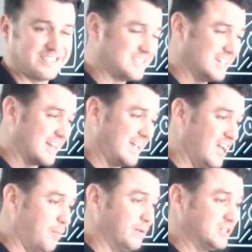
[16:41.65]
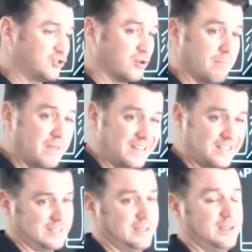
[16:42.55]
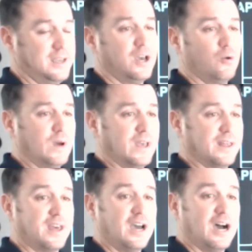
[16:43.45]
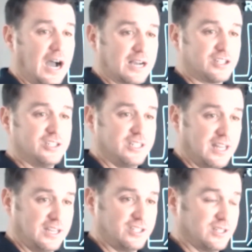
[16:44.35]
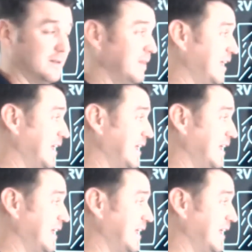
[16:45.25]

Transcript: This is going to help us tremendously with oxygenation